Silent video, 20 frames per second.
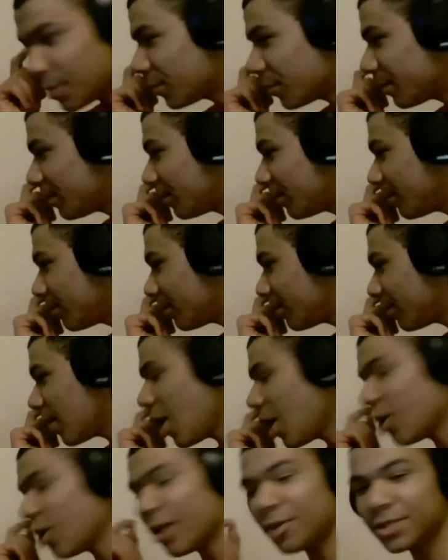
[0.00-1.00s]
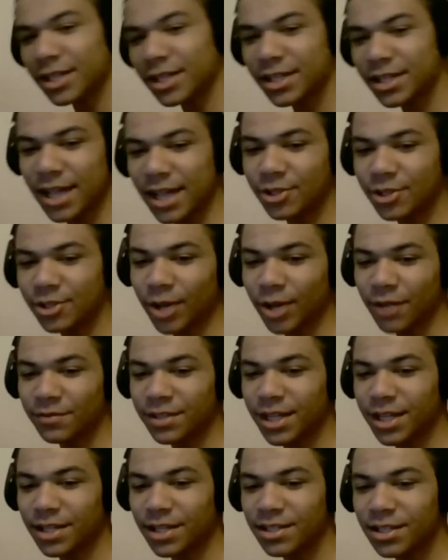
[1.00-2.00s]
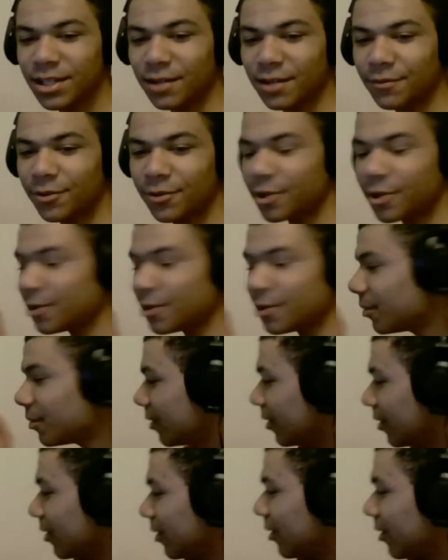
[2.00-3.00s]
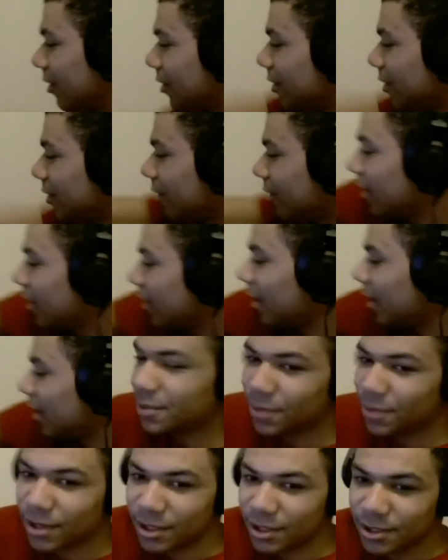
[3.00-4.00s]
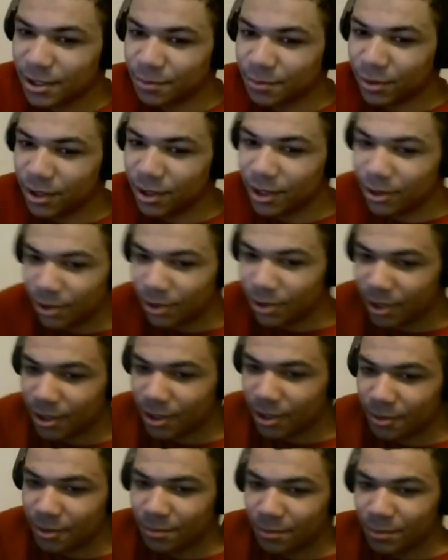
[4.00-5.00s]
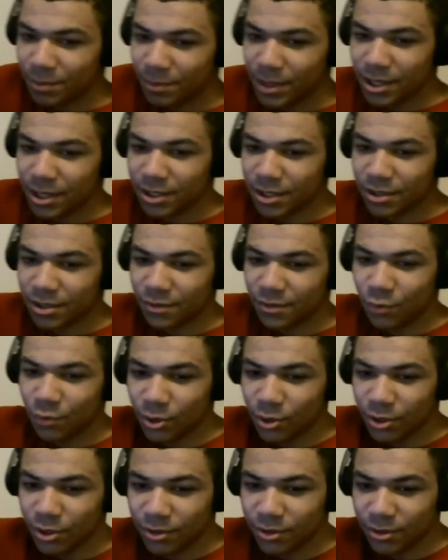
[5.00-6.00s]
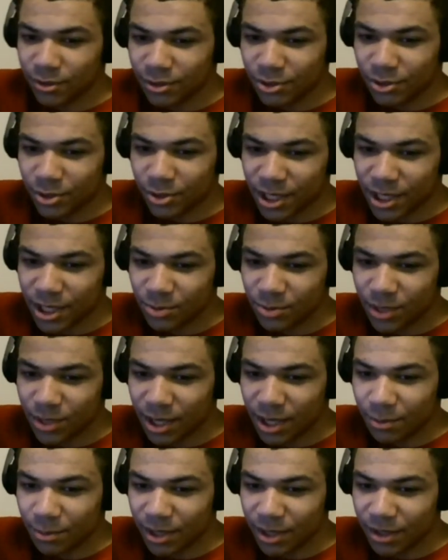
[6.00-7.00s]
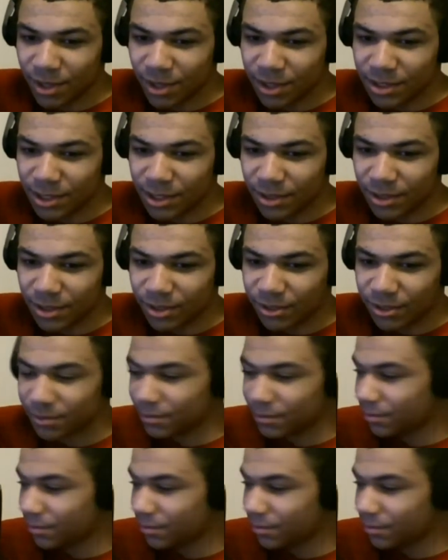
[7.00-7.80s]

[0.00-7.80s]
about. Oh, I was gonna say I don't have Destiny for Xbox. I play it on a PS4, so I guess we can't play that together.